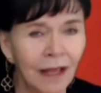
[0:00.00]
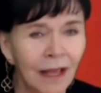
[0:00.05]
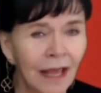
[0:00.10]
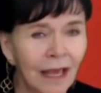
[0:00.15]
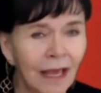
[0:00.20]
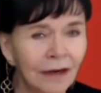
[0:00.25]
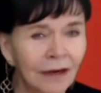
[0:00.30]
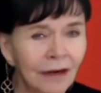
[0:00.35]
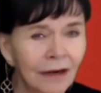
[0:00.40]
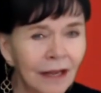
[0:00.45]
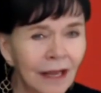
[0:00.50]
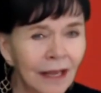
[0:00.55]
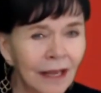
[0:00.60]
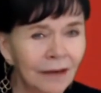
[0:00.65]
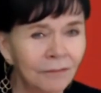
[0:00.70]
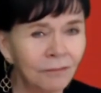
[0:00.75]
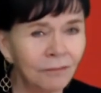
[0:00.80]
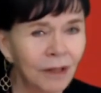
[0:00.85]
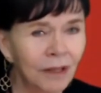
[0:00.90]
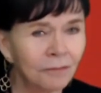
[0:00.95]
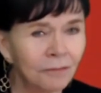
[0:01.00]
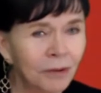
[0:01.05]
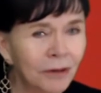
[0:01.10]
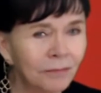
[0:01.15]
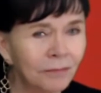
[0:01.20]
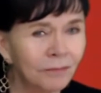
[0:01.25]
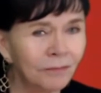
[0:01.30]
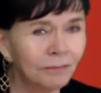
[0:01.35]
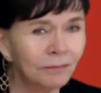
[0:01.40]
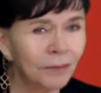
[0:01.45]
and and
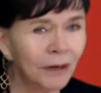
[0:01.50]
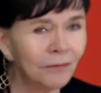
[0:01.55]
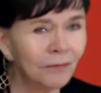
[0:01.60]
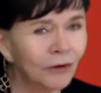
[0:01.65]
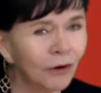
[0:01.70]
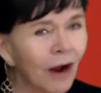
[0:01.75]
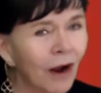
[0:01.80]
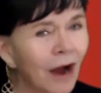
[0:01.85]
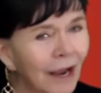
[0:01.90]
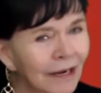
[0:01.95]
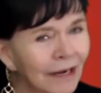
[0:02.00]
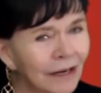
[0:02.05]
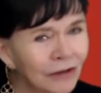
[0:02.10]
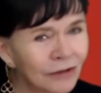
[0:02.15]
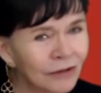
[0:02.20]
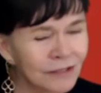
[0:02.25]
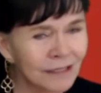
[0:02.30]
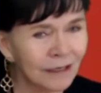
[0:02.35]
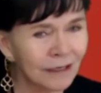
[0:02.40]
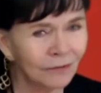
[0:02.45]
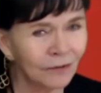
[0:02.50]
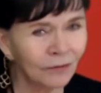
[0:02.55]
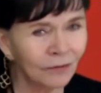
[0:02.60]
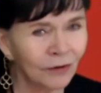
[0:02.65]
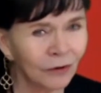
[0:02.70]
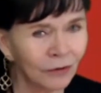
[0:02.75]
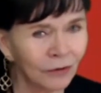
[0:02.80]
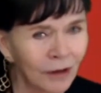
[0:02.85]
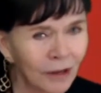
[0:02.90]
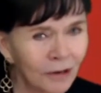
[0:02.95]
but but if you're hiding yourself, if
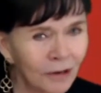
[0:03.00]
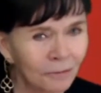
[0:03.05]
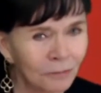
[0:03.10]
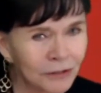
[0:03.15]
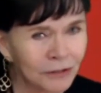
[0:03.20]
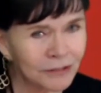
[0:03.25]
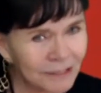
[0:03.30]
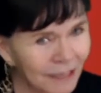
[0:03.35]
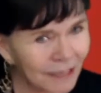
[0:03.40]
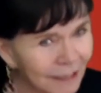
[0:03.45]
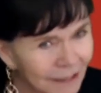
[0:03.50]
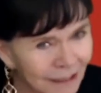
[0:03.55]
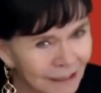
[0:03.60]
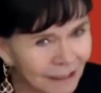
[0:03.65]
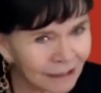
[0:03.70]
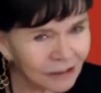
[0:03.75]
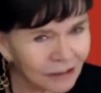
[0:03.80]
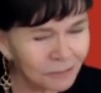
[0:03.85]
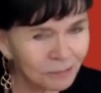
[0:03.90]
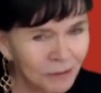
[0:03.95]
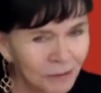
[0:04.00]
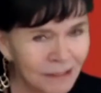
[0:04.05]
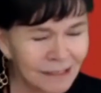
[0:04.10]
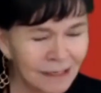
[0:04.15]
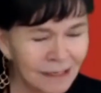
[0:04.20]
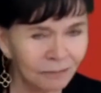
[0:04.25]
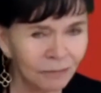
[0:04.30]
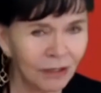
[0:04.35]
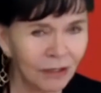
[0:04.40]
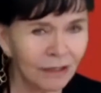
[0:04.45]
you're pretending to be
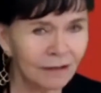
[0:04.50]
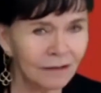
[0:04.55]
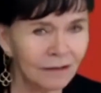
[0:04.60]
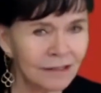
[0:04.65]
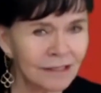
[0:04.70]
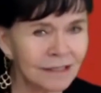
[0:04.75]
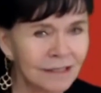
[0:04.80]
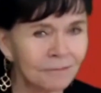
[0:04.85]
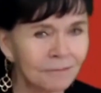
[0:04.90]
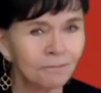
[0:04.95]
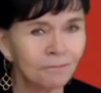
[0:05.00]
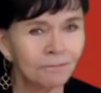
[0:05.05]
something else,